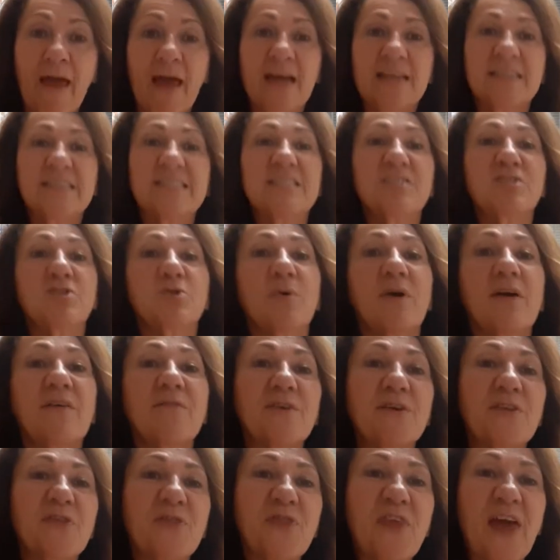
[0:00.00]
Did you ever
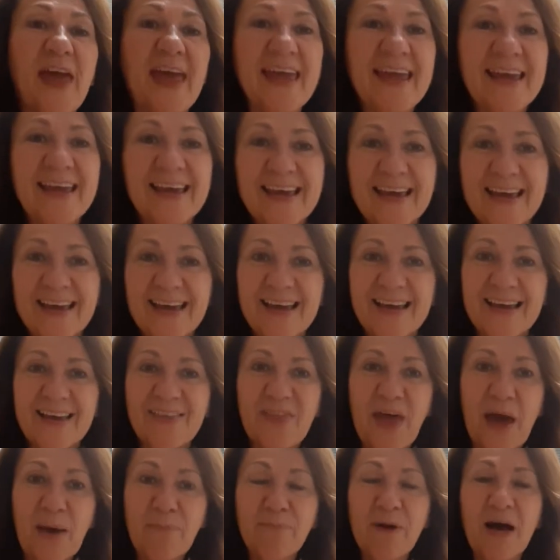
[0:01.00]
think
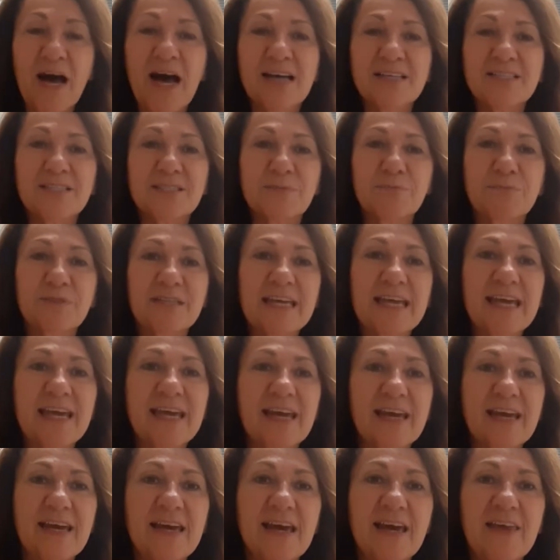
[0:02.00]
that
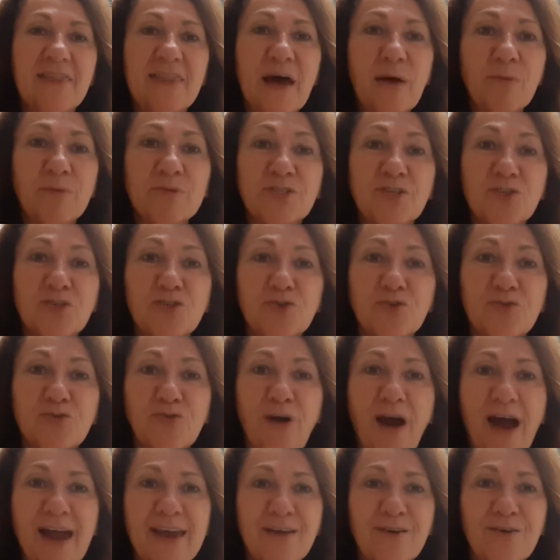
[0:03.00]
possibly that was a
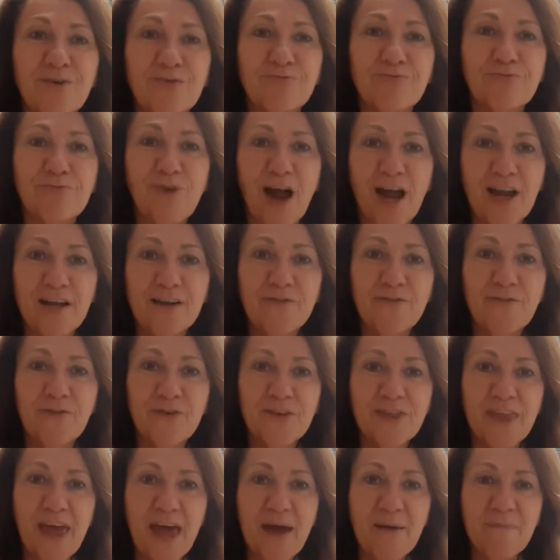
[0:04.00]
trial run
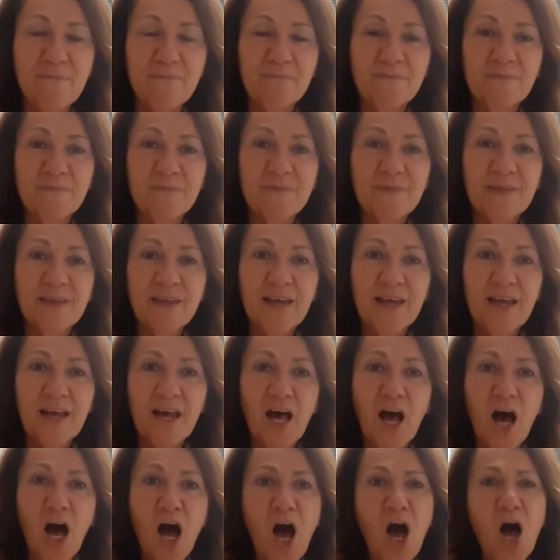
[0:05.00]
for them?
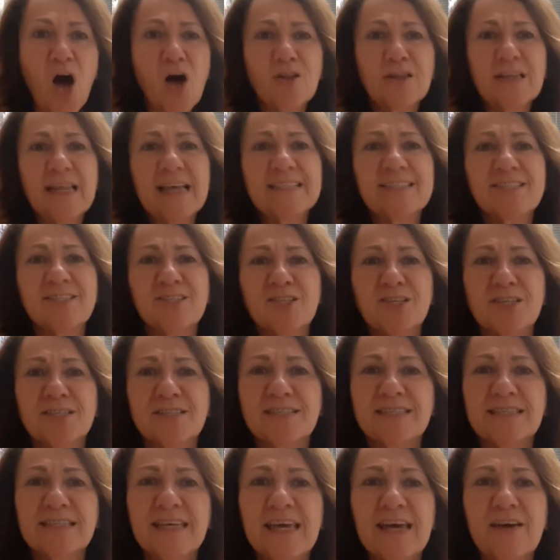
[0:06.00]
Oh, let's
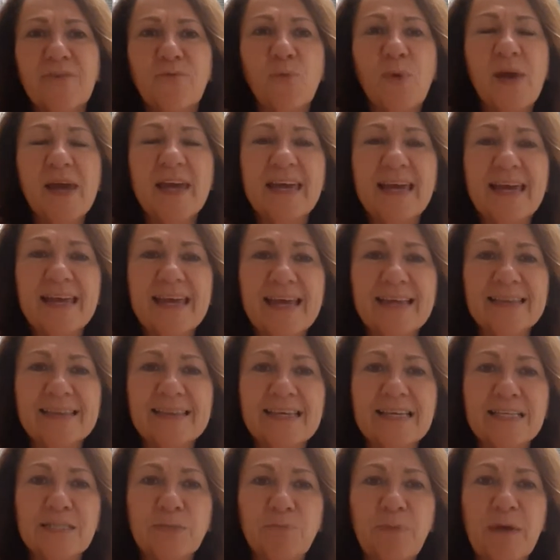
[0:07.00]
just see if we can get
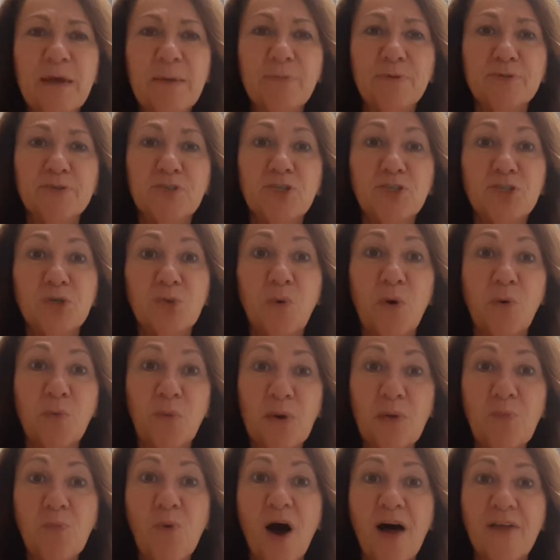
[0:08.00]
these people to do what
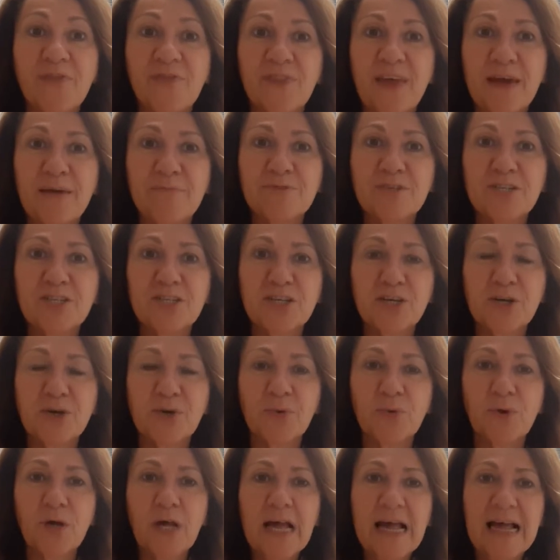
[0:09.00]
we want them to
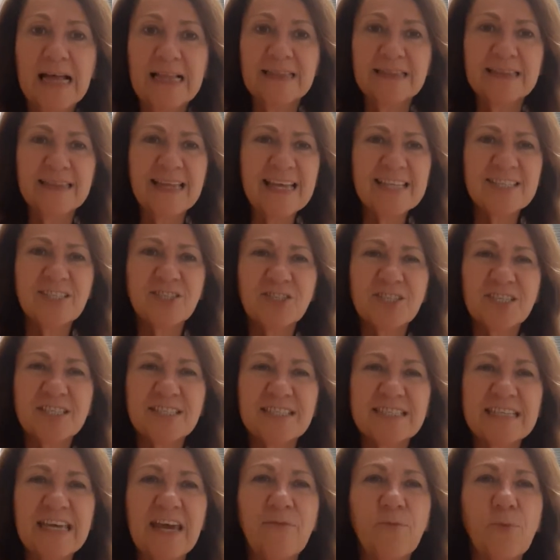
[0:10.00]
do. Let's
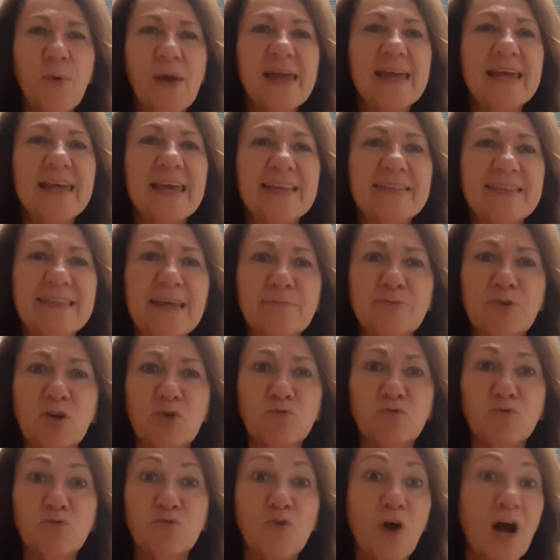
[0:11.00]
just see if we can get them to
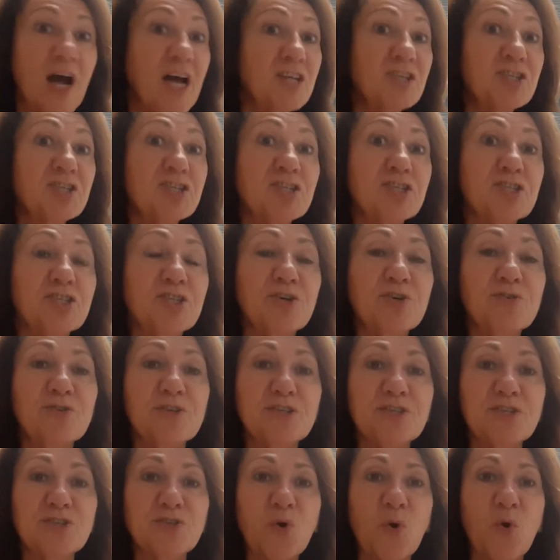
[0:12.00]
rush to the
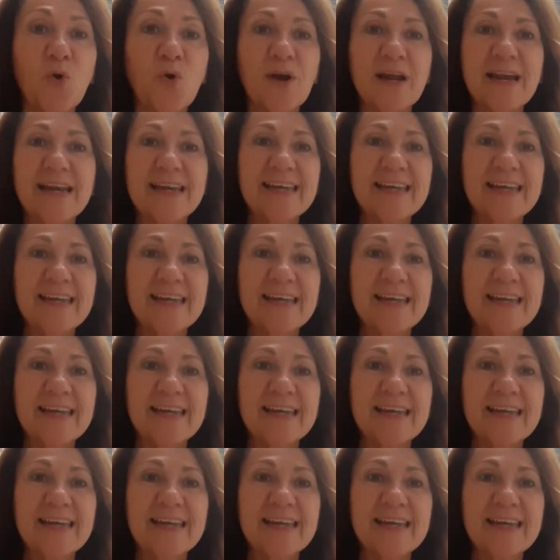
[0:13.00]
store and